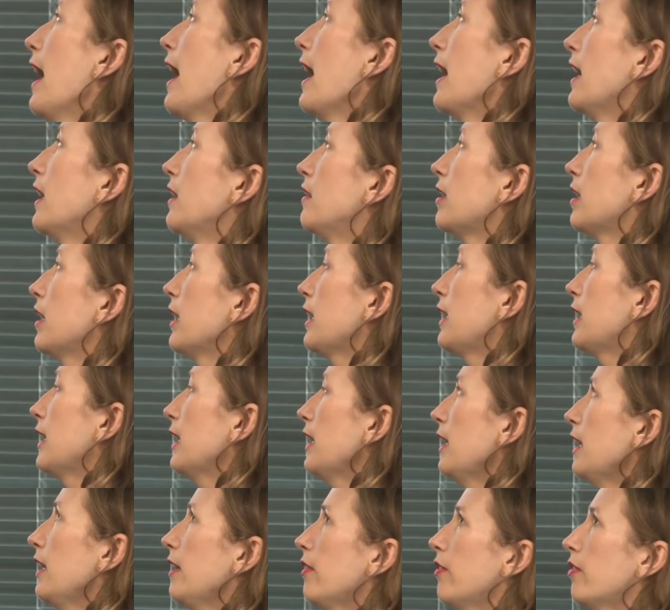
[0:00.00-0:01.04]
And
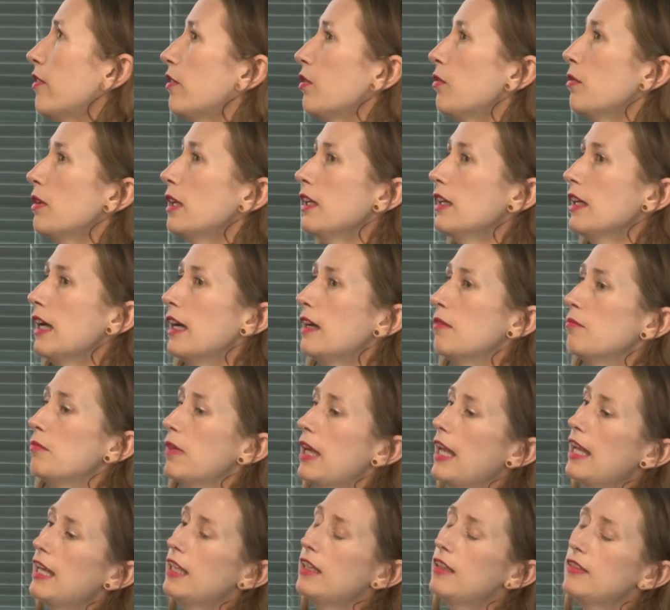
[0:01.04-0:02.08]
here he's talking,
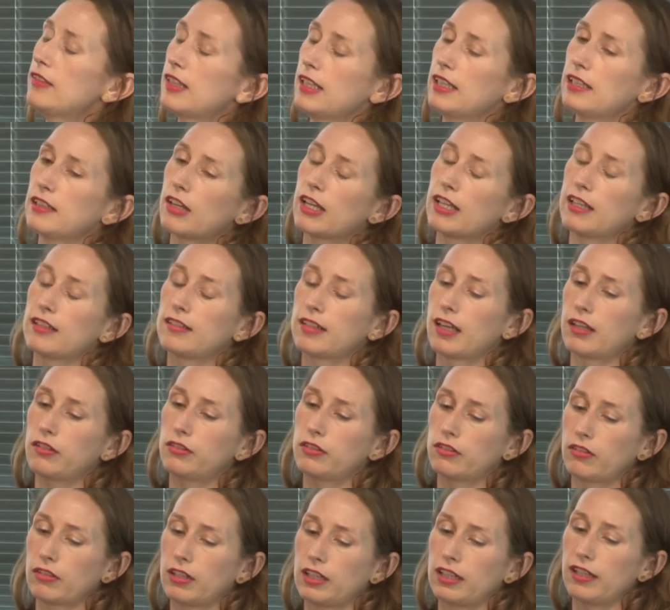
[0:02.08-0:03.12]
um, Anna Dean kind of
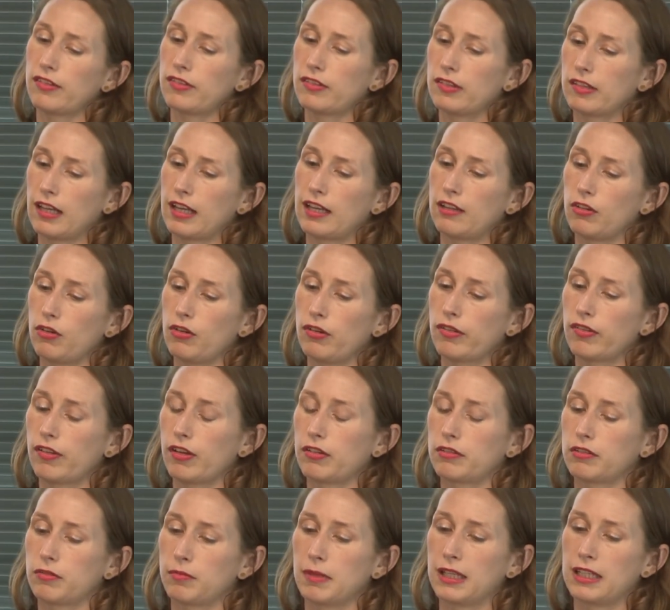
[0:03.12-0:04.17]
touched on it yesterday in her
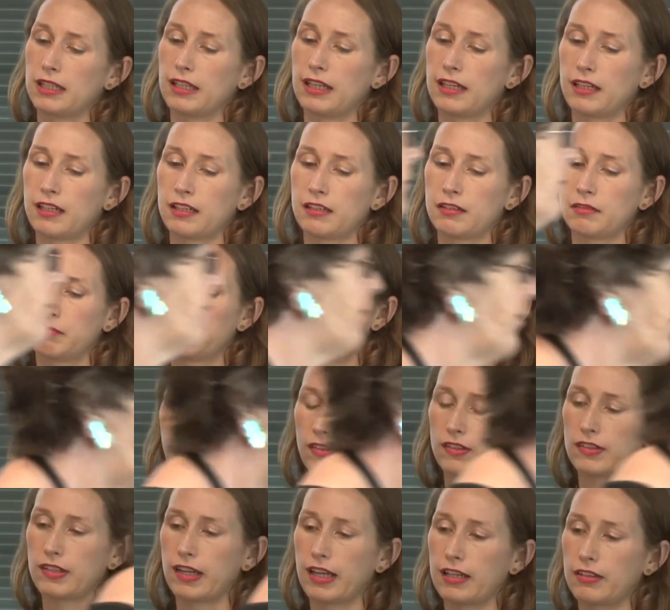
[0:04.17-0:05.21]
social media
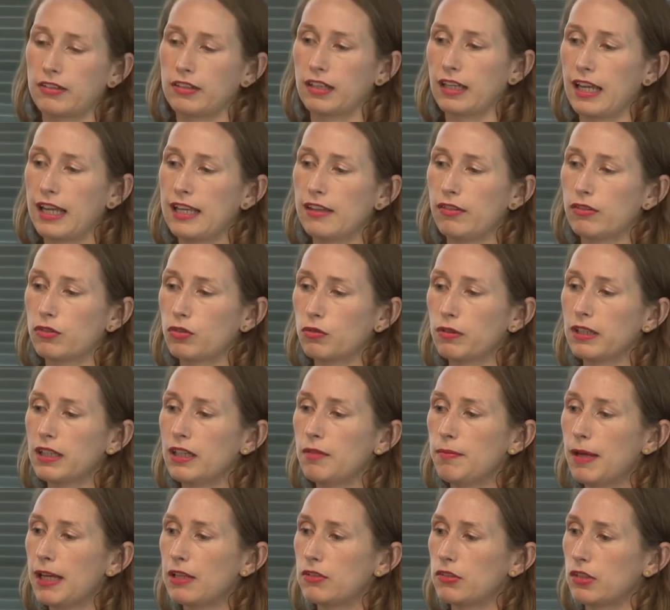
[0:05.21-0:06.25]
presentation. He's talking
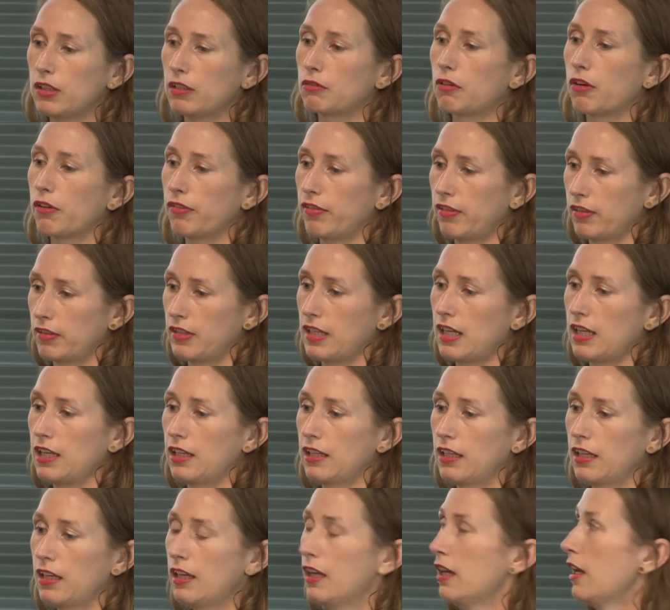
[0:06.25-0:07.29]
about
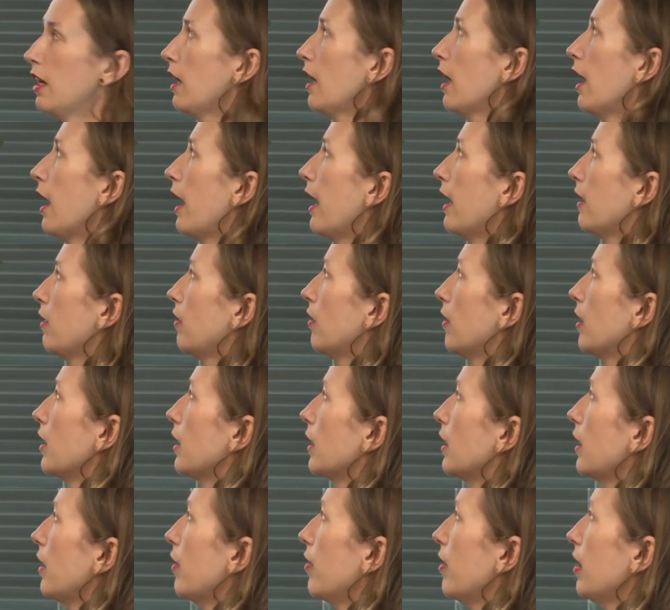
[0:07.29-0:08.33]
generosity, I
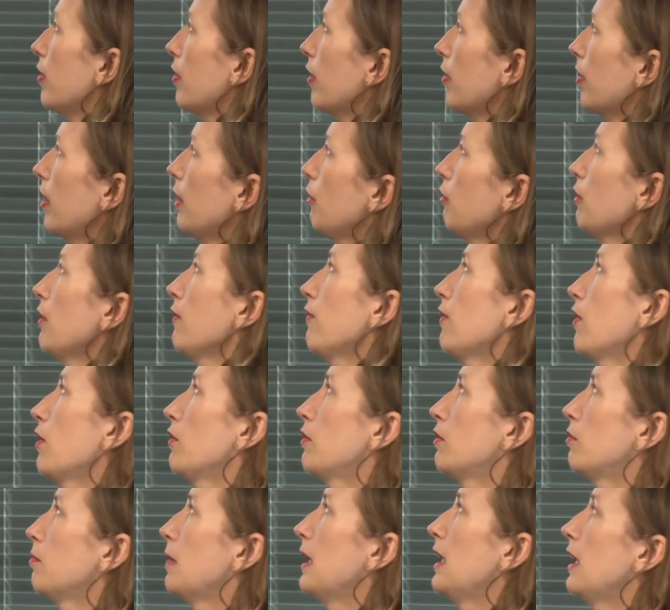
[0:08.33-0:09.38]
think. He says the secret of
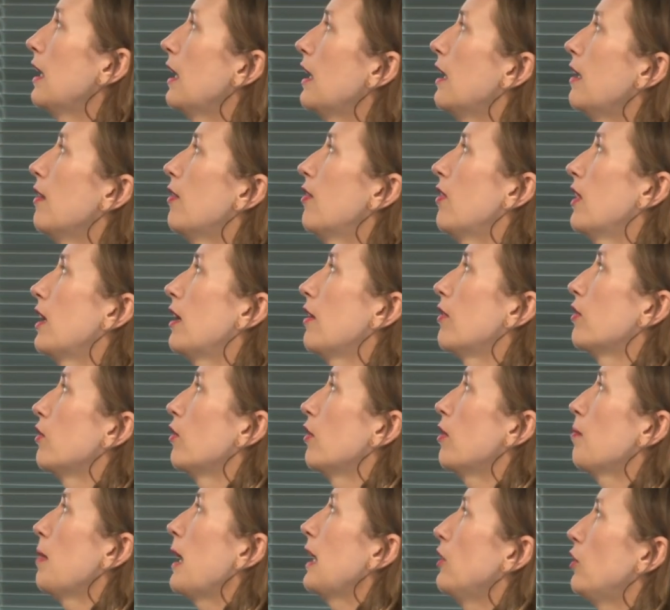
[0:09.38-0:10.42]
social media is that it's
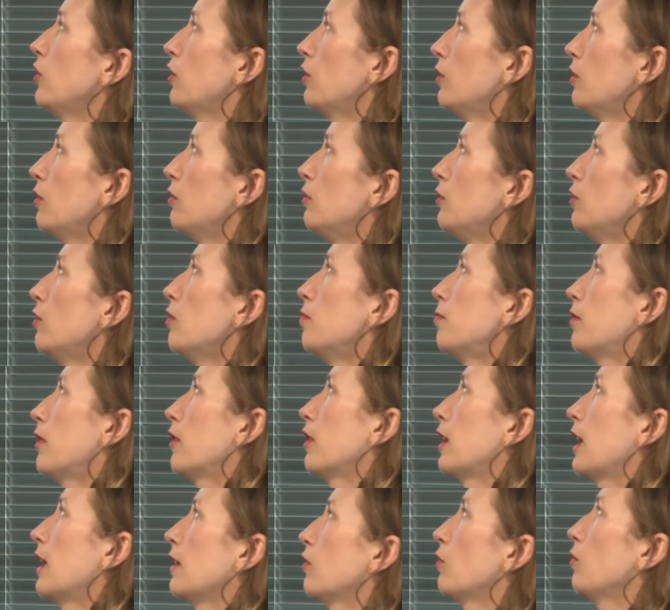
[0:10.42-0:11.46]
not about you, your
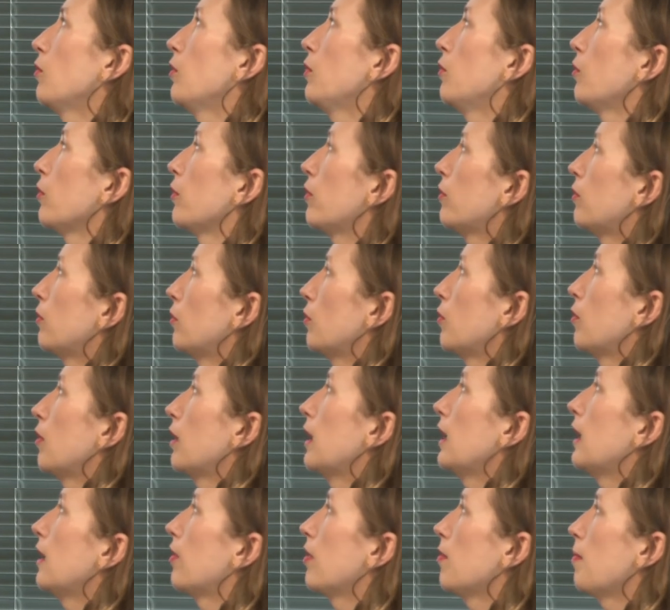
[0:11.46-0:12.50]
product, or your
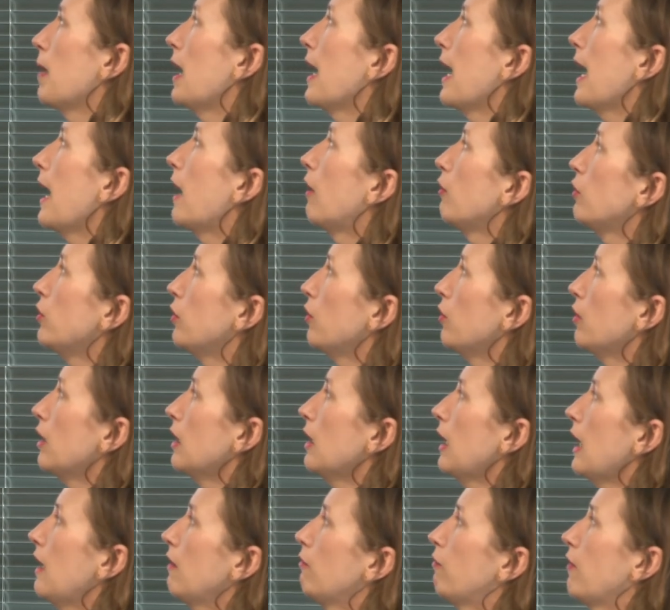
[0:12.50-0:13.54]
story. It's about how you
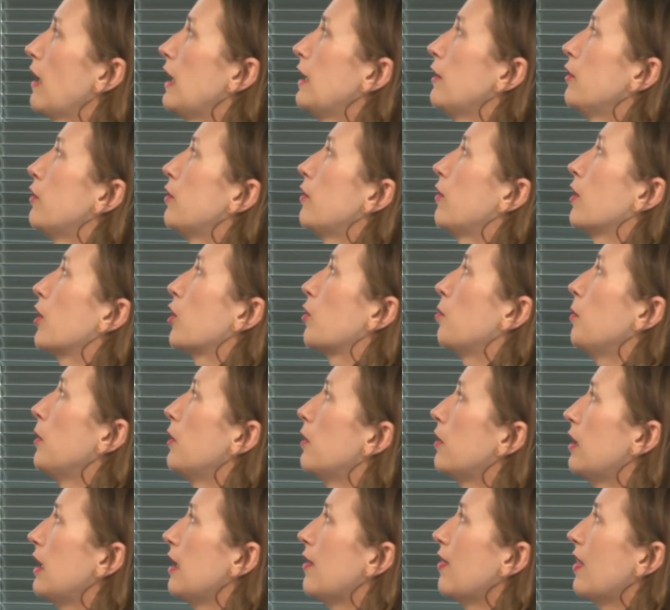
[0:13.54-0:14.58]
can add value to the
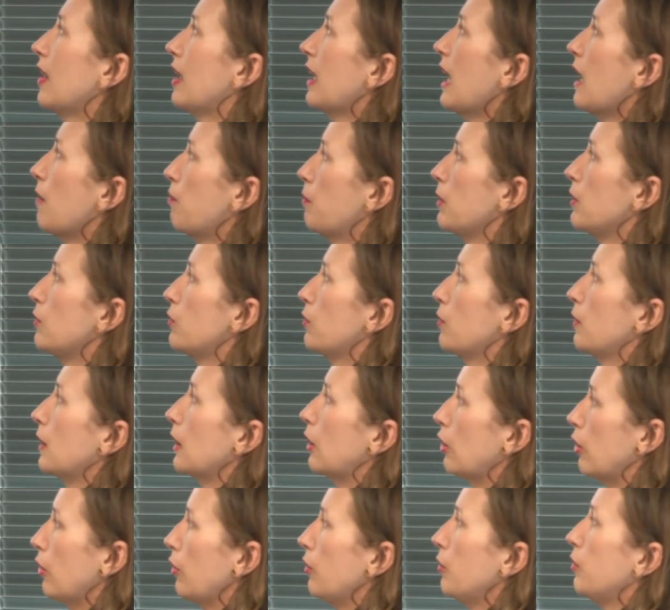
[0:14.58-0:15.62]
communities that happen to
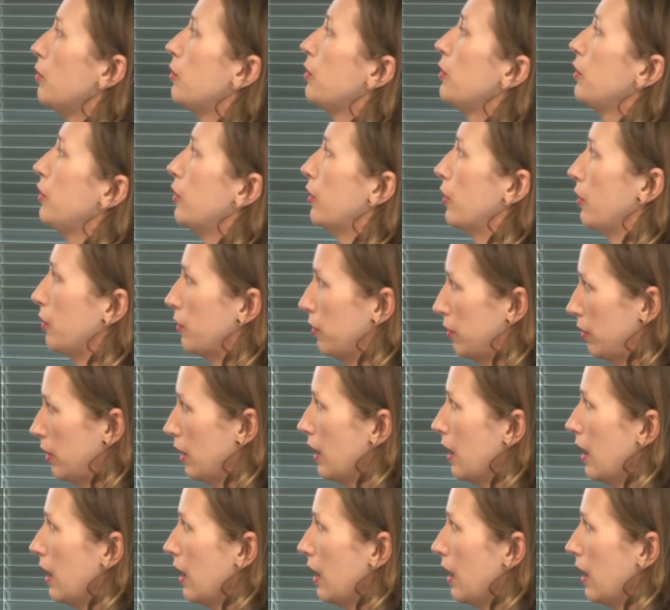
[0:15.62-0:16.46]
include you.